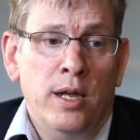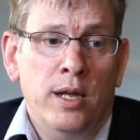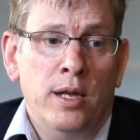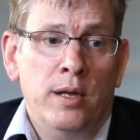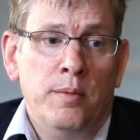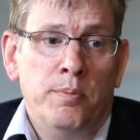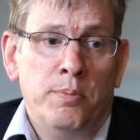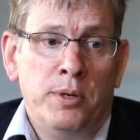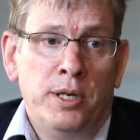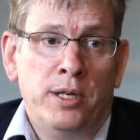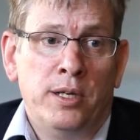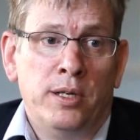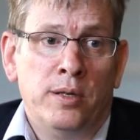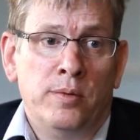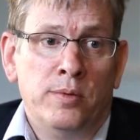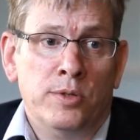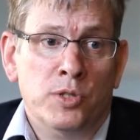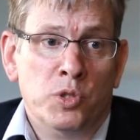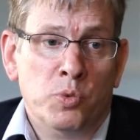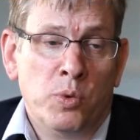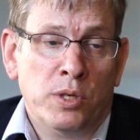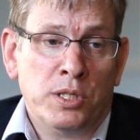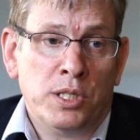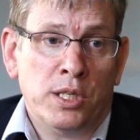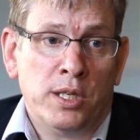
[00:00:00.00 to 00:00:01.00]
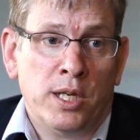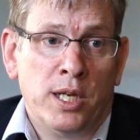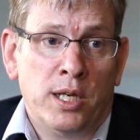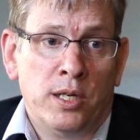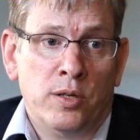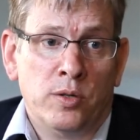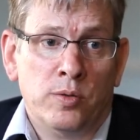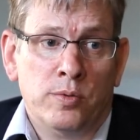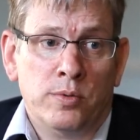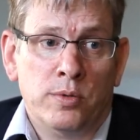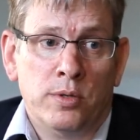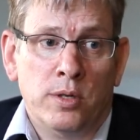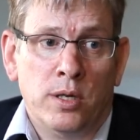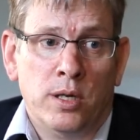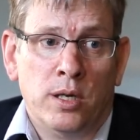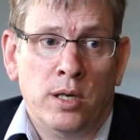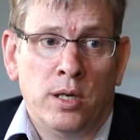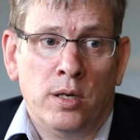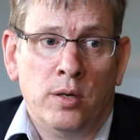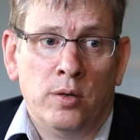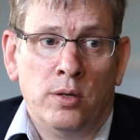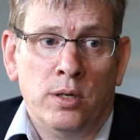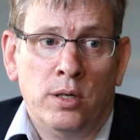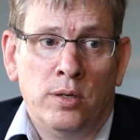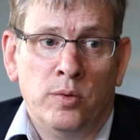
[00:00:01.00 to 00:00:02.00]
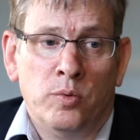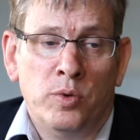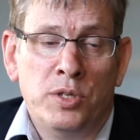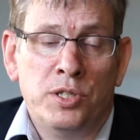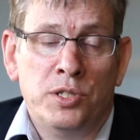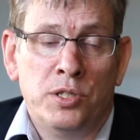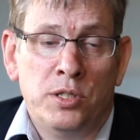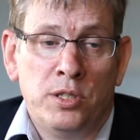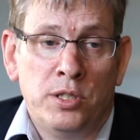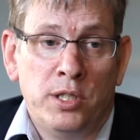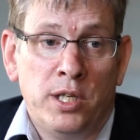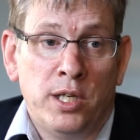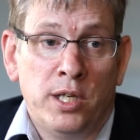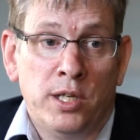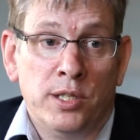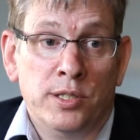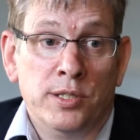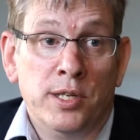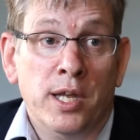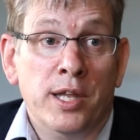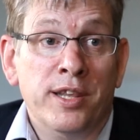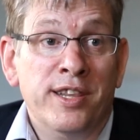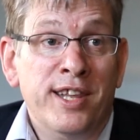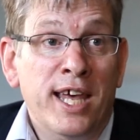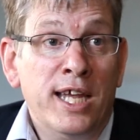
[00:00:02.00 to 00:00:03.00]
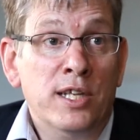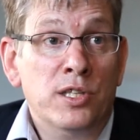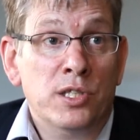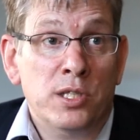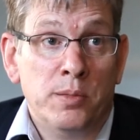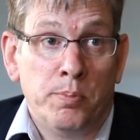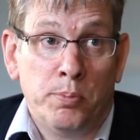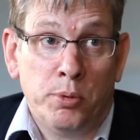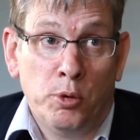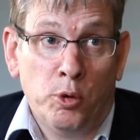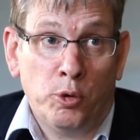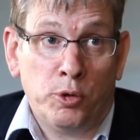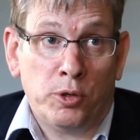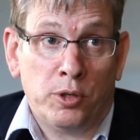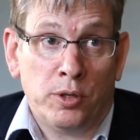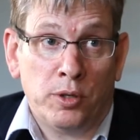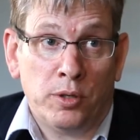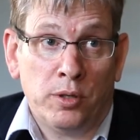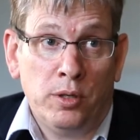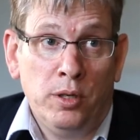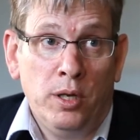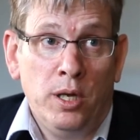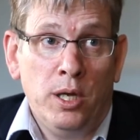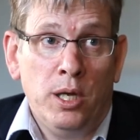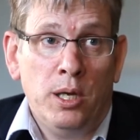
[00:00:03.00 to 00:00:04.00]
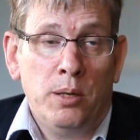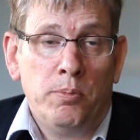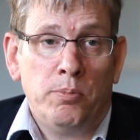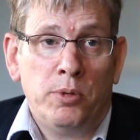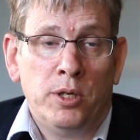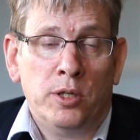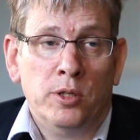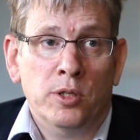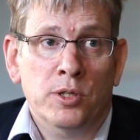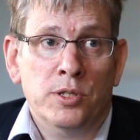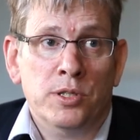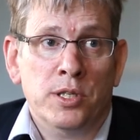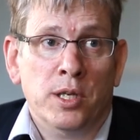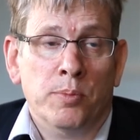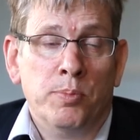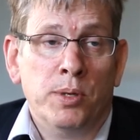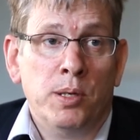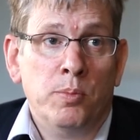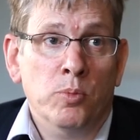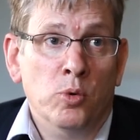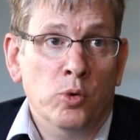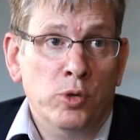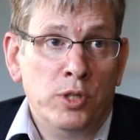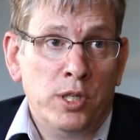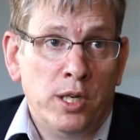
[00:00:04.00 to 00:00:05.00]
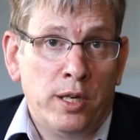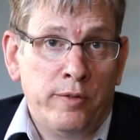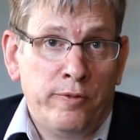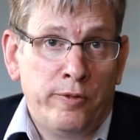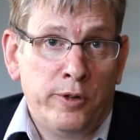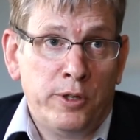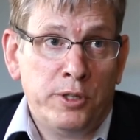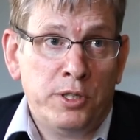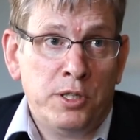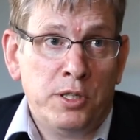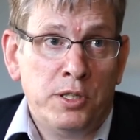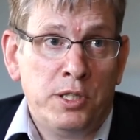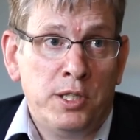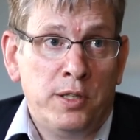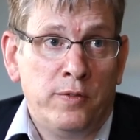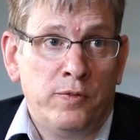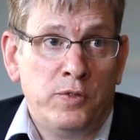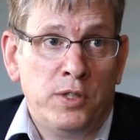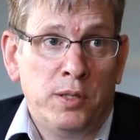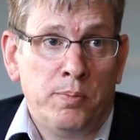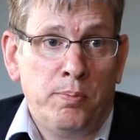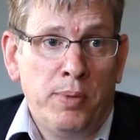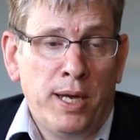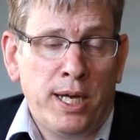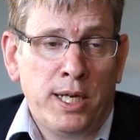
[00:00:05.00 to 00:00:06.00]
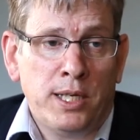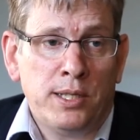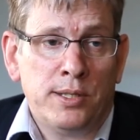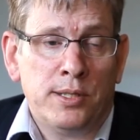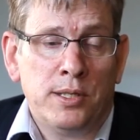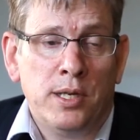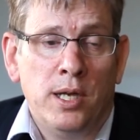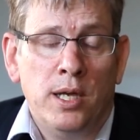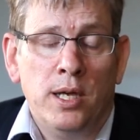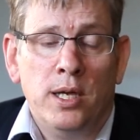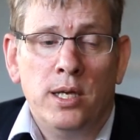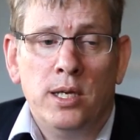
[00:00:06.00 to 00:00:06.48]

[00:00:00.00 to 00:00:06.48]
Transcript: been in Swaziland in recent years. That's important because there'll be more diversity of debate.